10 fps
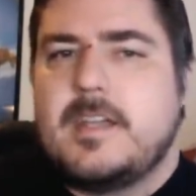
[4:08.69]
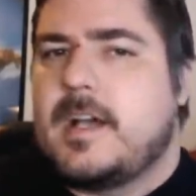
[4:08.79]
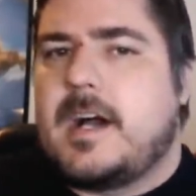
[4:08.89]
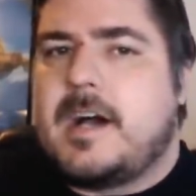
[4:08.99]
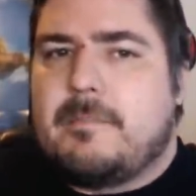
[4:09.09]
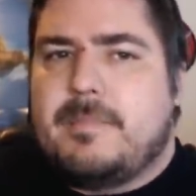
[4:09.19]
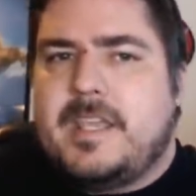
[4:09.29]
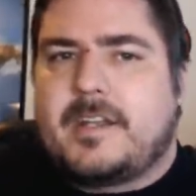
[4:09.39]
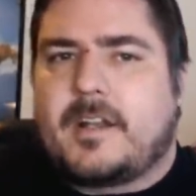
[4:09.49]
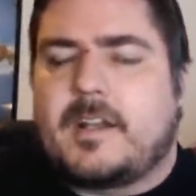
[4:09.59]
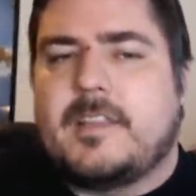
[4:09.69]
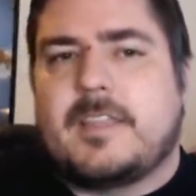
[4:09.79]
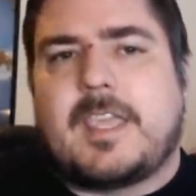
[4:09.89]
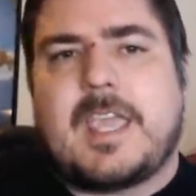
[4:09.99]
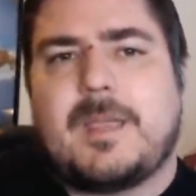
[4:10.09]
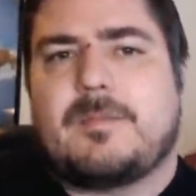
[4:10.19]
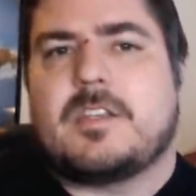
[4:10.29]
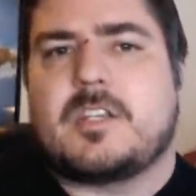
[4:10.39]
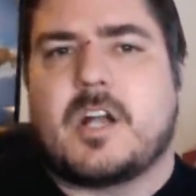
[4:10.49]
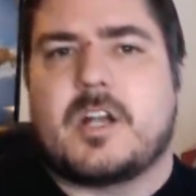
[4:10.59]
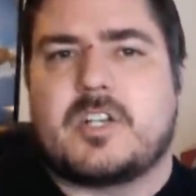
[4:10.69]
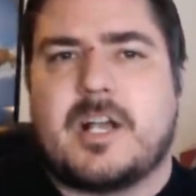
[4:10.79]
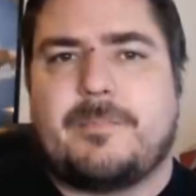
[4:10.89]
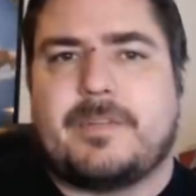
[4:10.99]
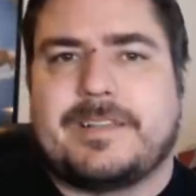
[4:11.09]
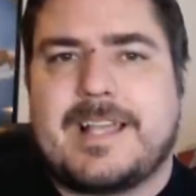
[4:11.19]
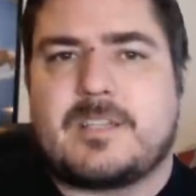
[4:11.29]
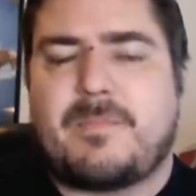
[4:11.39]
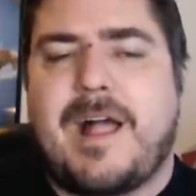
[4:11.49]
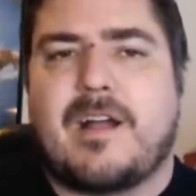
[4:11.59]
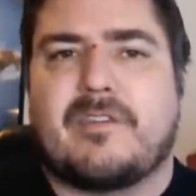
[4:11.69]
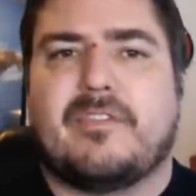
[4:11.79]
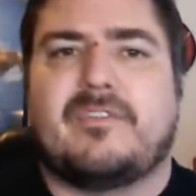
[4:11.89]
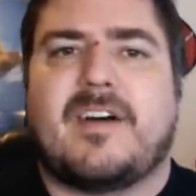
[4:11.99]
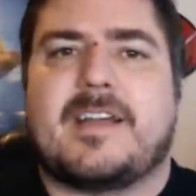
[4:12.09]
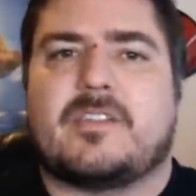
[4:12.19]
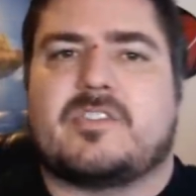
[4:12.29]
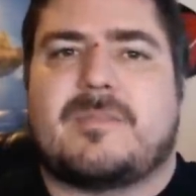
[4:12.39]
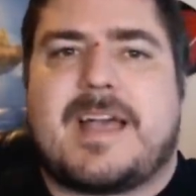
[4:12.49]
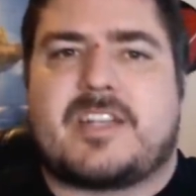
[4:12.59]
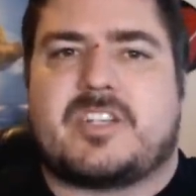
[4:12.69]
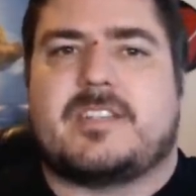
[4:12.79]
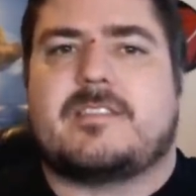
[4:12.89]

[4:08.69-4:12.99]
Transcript: a meter in the game to charge up less powerful final smashes.